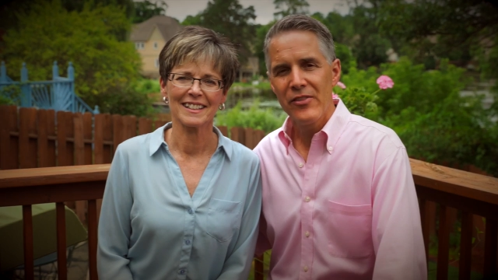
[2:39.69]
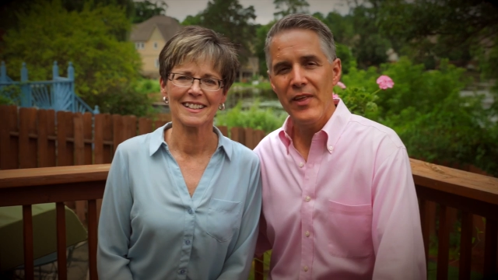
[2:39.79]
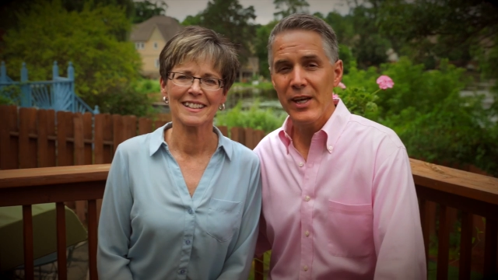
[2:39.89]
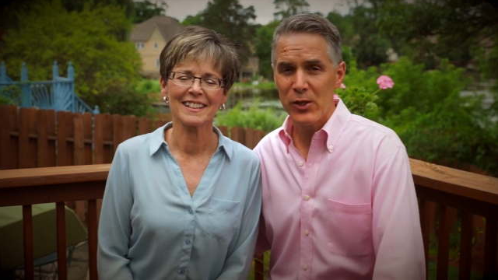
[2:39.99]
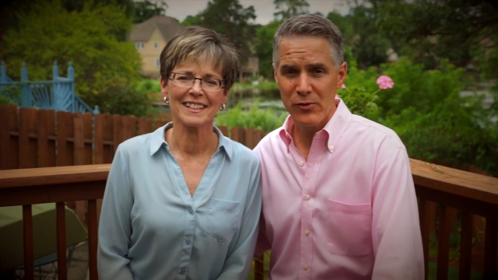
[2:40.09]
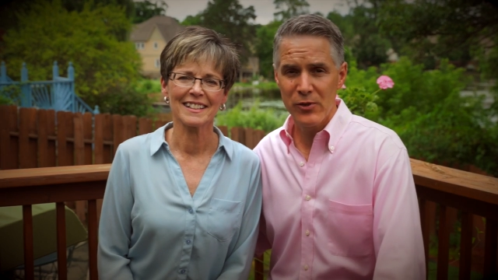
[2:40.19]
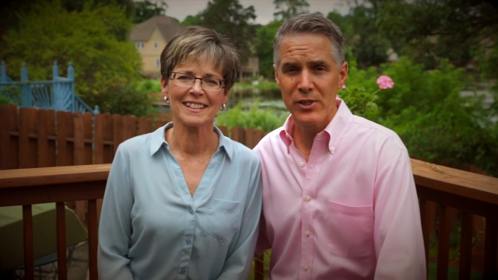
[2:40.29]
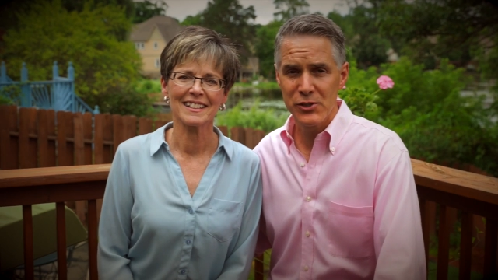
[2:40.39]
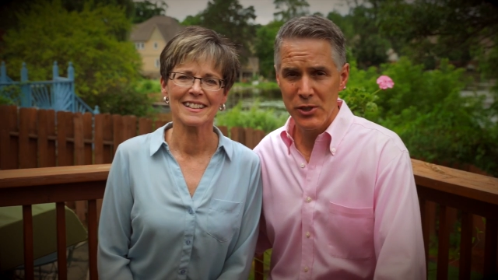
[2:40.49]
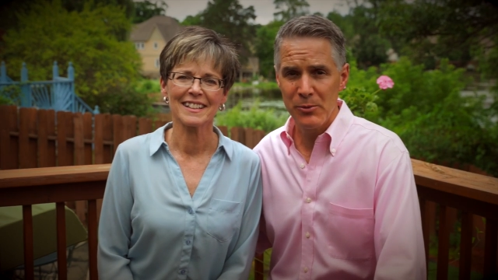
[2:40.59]
Speaker 1: Thank you for
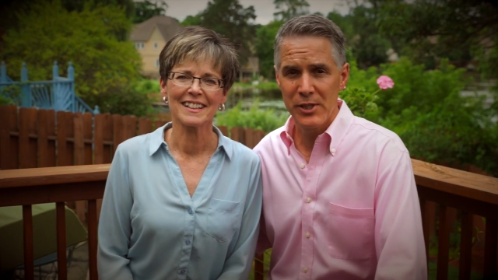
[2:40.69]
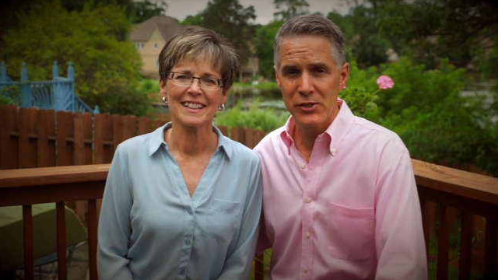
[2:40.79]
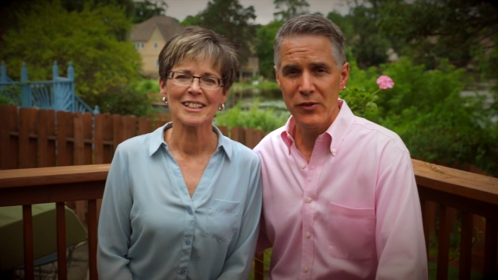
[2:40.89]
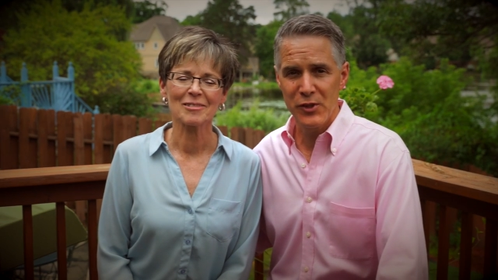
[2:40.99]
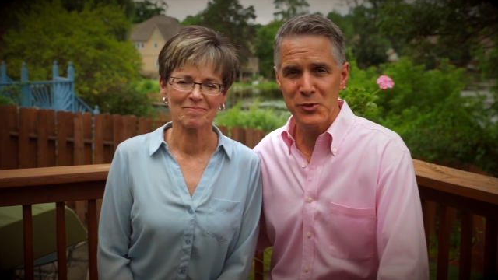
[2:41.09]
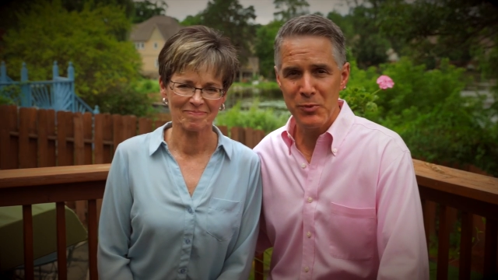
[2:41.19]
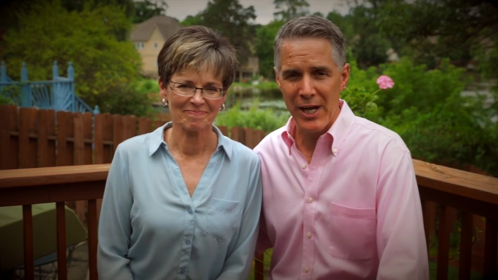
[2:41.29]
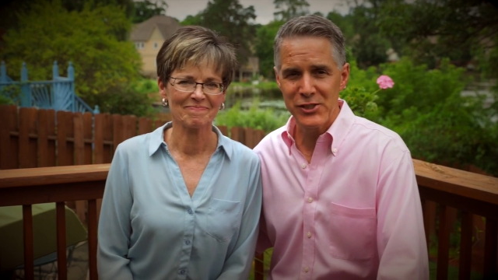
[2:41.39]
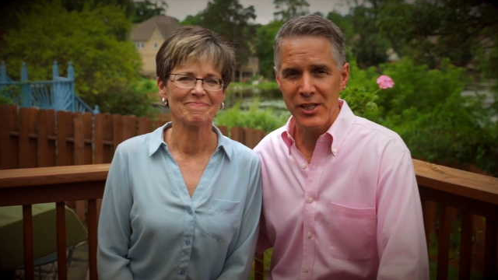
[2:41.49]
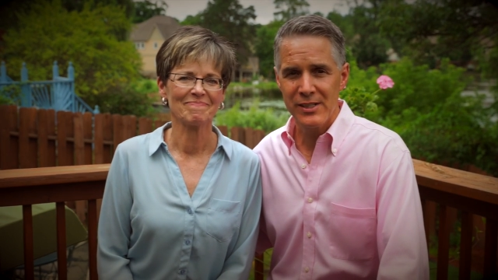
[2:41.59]
contributing to this
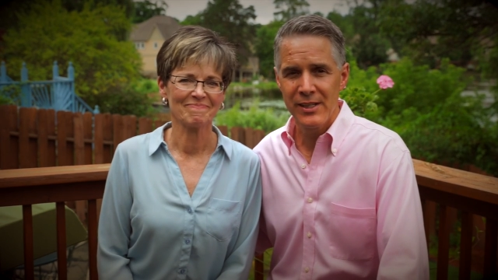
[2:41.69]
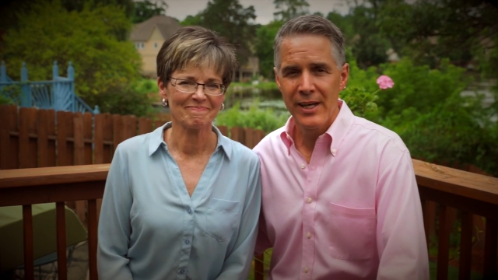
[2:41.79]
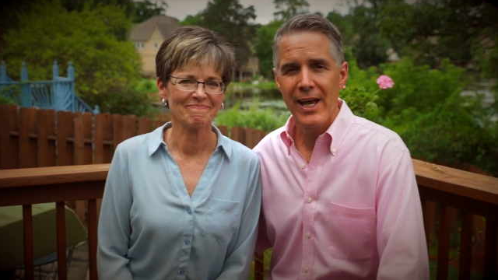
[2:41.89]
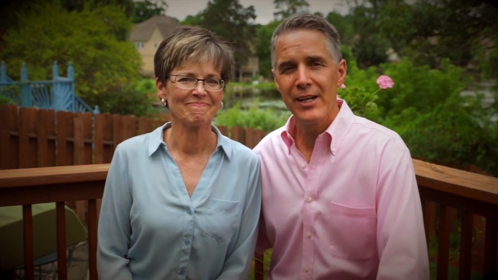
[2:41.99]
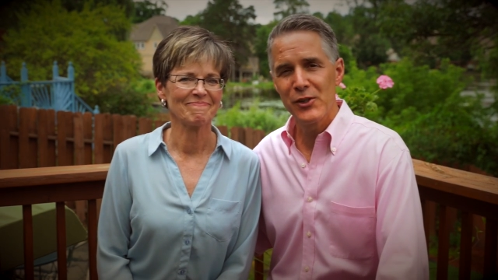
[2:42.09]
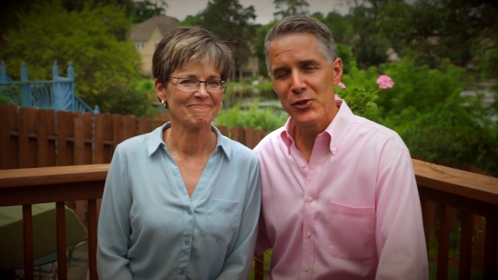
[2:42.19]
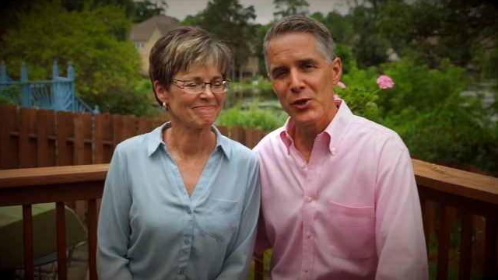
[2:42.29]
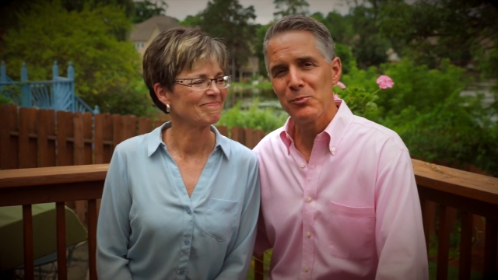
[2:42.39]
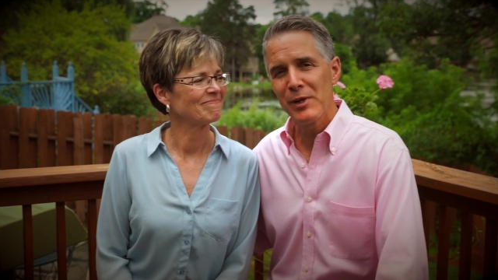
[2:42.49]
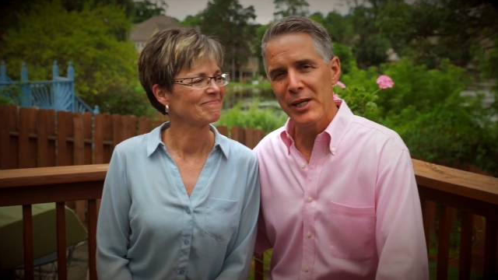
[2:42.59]
project and in
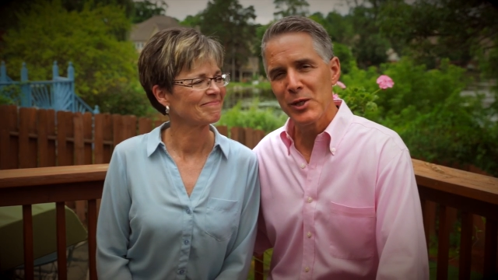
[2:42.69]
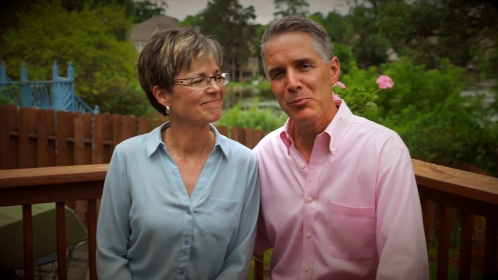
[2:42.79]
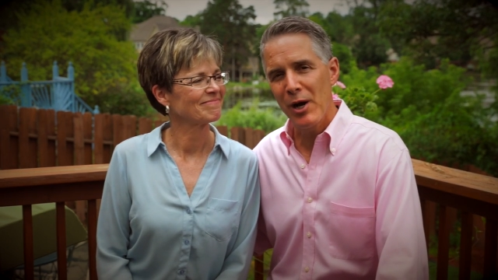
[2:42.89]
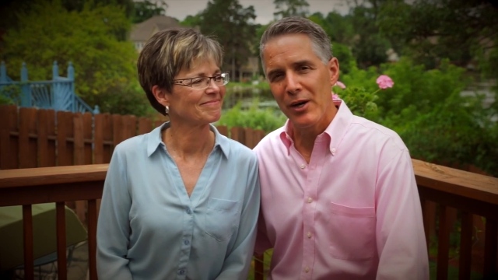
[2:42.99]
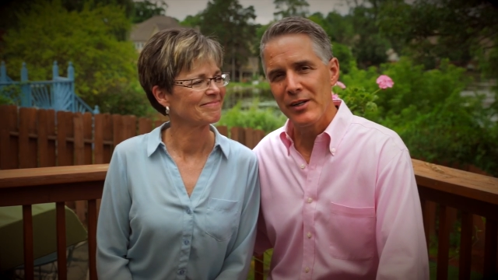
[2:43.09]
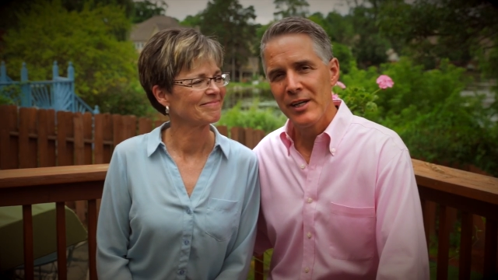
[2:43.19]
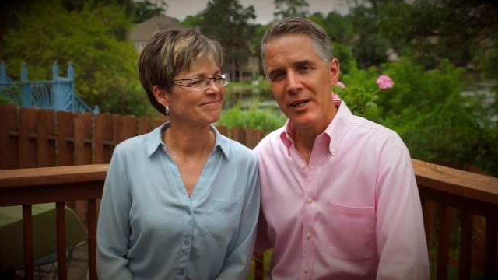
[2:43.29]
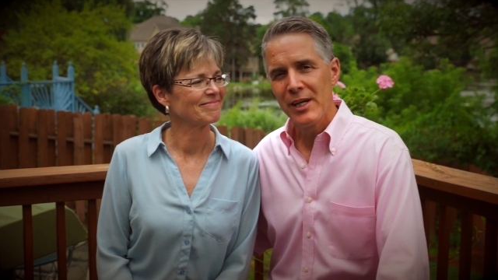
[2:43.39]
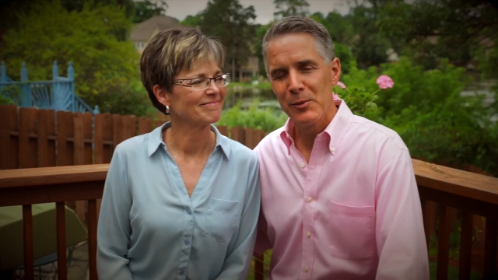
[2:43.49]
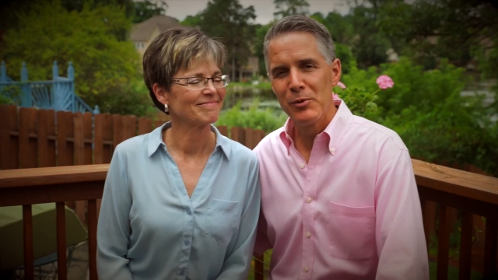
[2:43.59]
turn playing a part
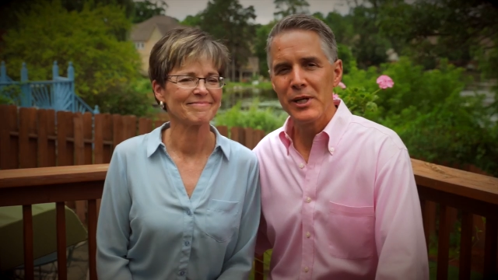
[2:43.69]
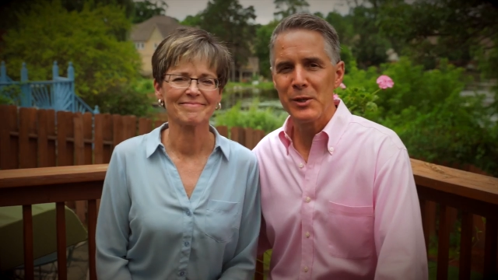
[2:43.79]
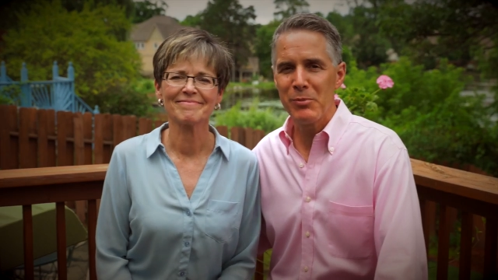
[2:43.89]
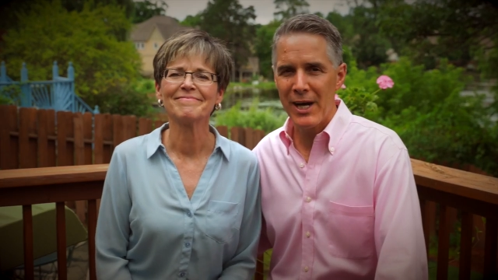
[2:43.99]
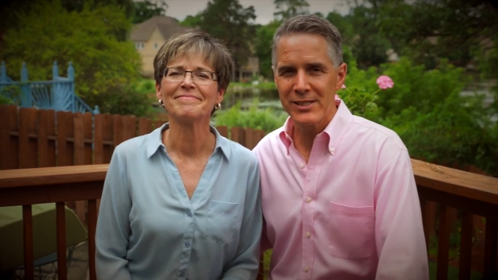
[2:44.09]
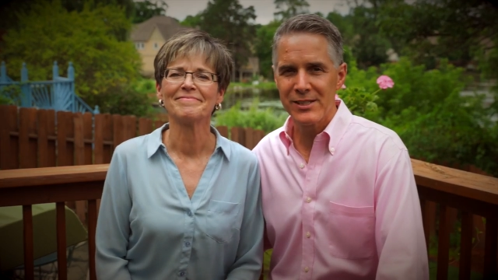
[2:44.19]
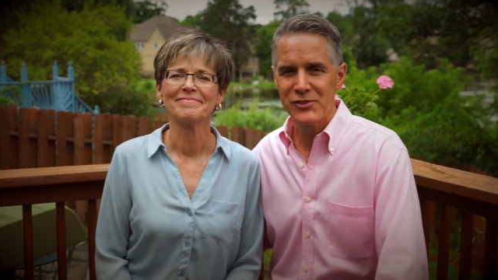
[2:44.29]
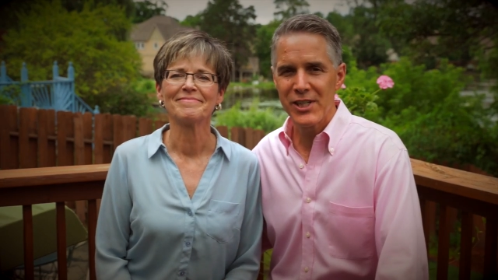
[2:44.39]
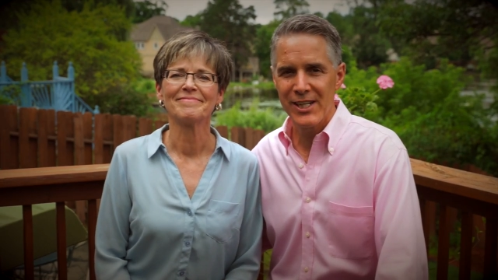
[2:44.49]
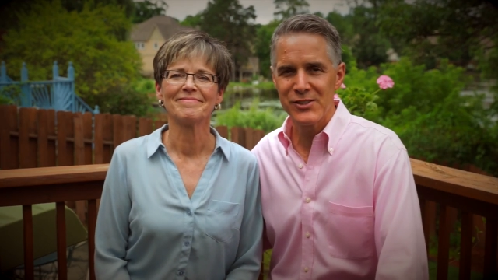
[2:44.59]
in bringing
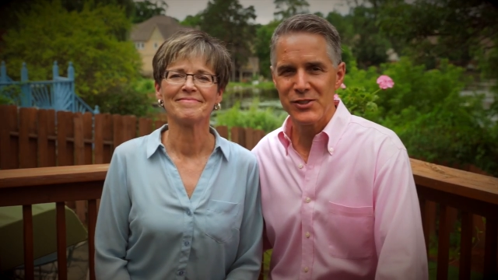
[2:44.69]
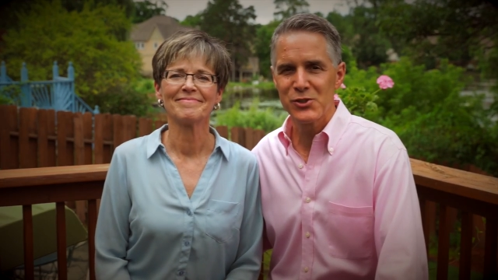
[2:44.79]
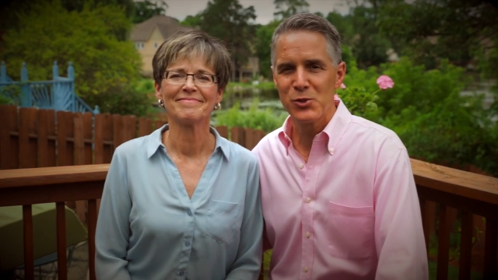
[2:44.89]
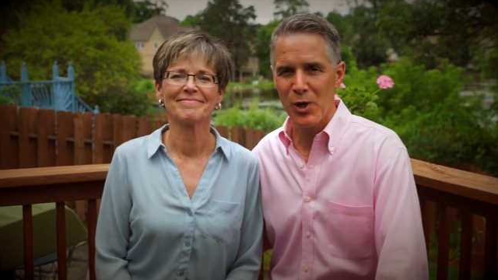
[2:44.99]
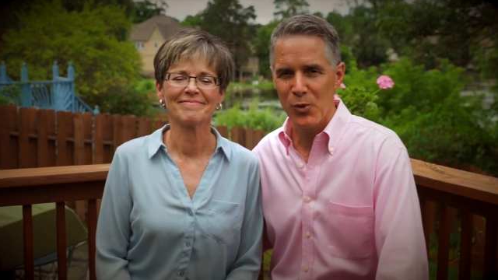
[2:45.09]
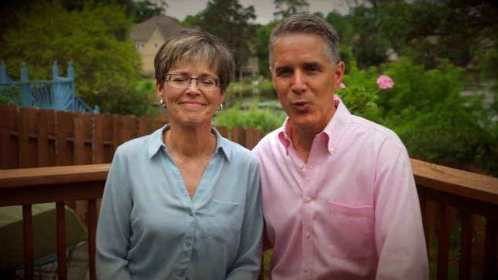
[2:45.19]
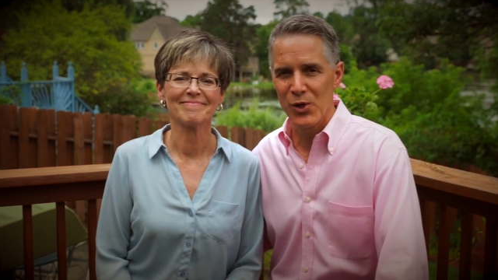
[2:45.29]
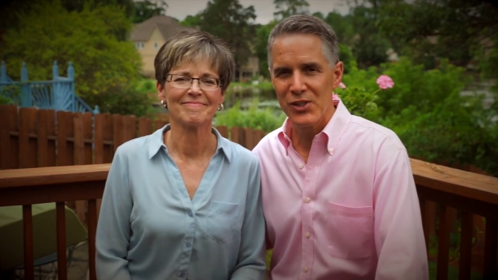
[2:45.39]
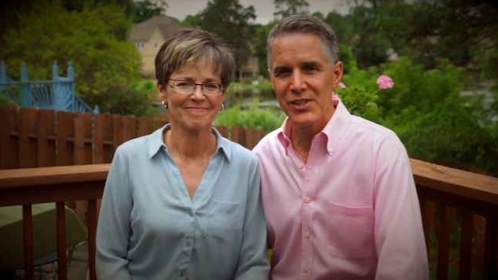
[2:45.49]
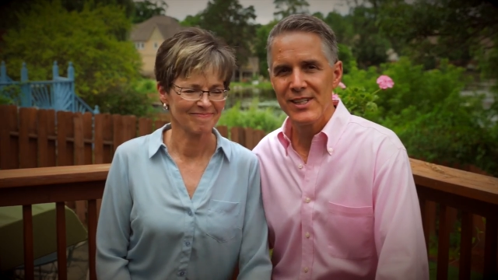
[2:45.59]
positive changes to our
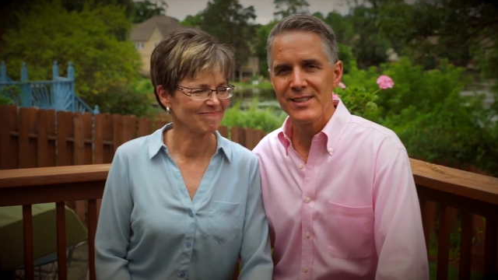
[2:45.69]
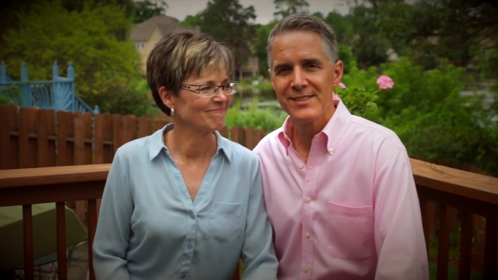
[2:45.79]
world.